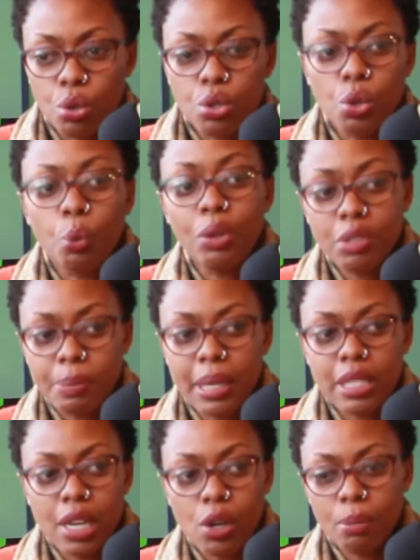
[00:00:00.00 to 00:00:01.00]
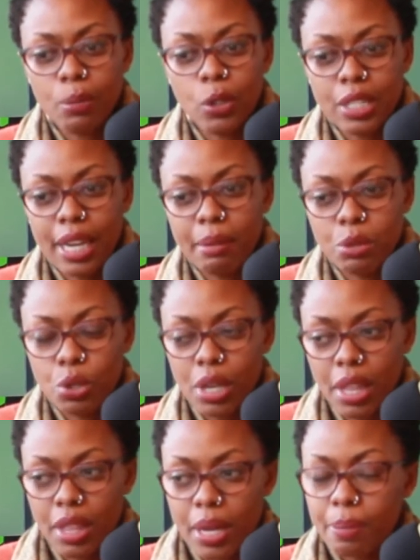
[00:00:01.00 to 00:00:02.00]
so we've spent a lot more time
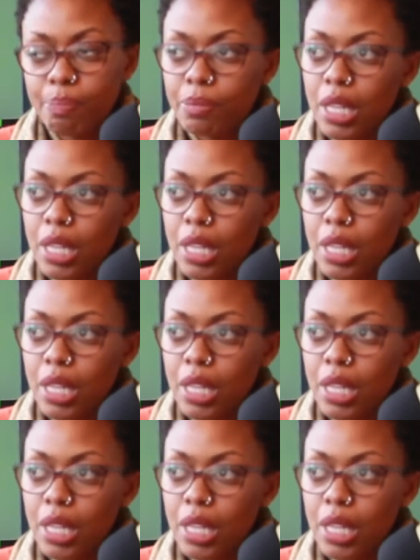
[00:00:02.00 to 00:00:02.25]
together.